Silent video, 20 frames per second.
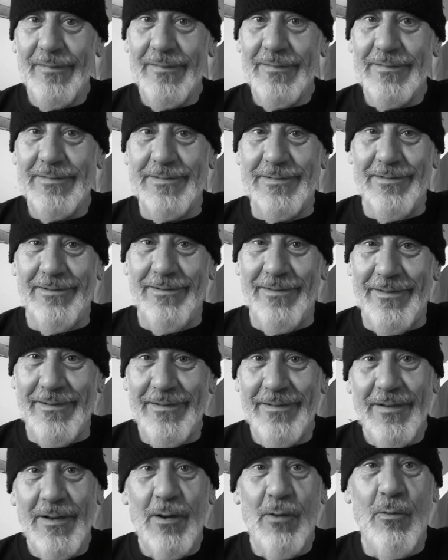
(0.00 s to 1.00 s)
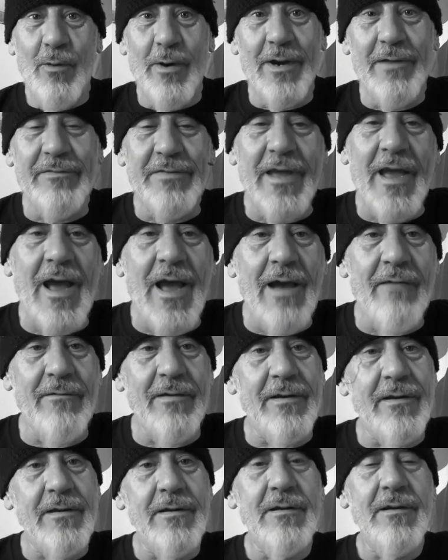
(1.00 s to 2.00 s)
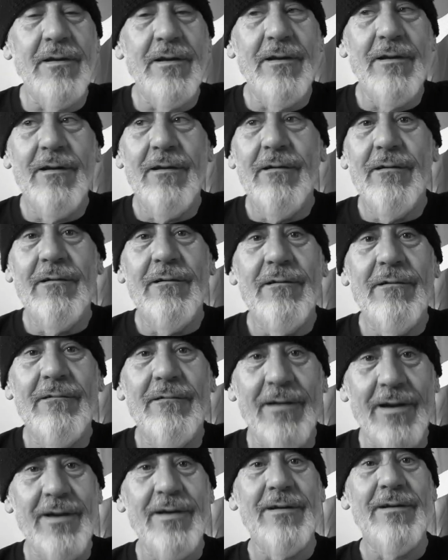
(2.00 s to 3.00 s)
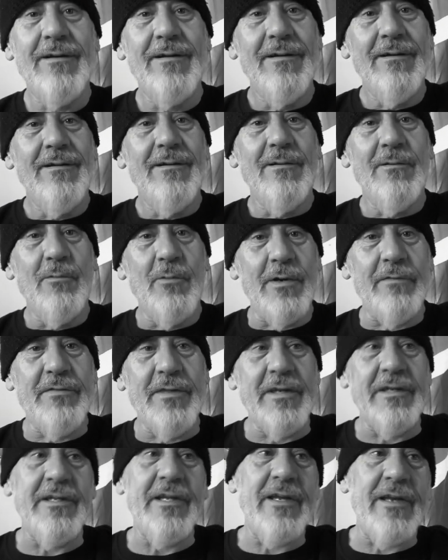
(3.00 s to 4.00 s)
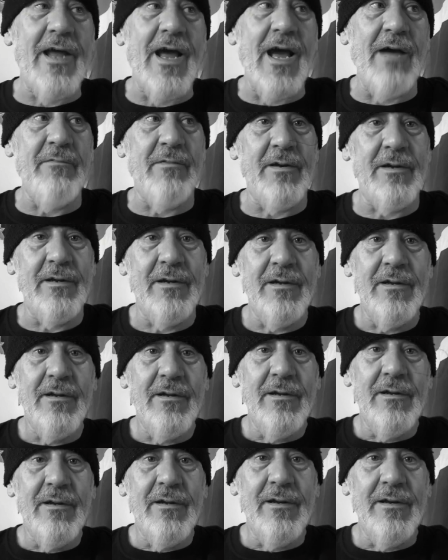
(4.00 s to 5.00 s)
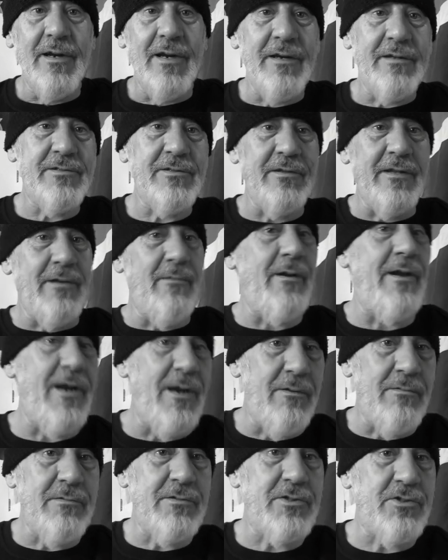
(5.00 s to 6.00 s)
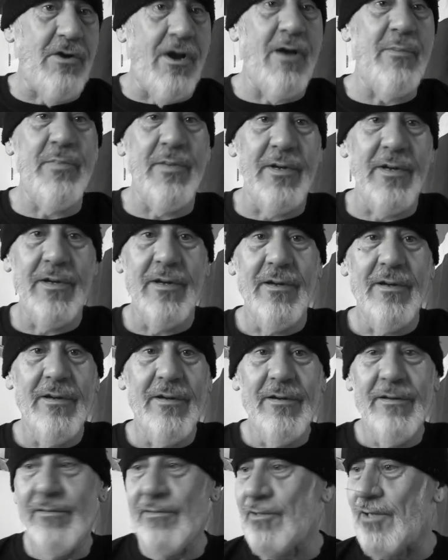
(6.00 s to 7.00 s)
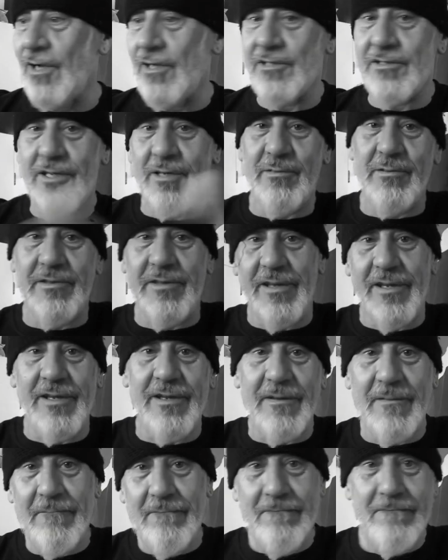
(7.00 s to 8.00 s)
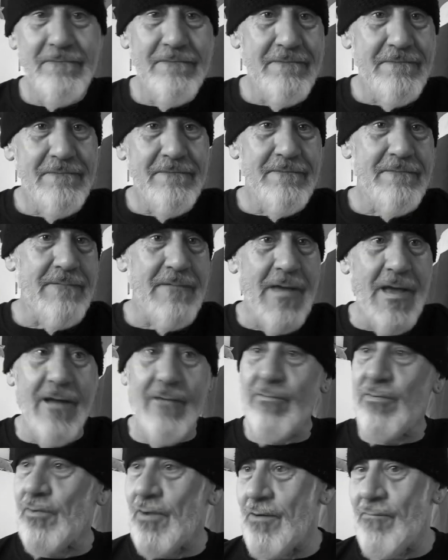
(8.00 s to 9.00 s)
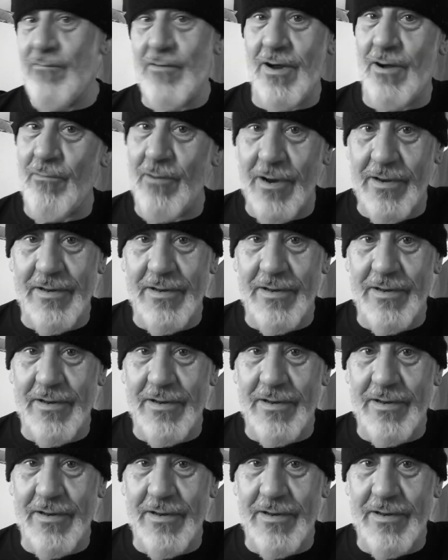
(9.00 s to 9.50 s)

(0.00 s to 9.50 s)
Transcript: So what if they have it? Right? What if they did have it? And then, so they went out shopping, touched everything. Everyone that went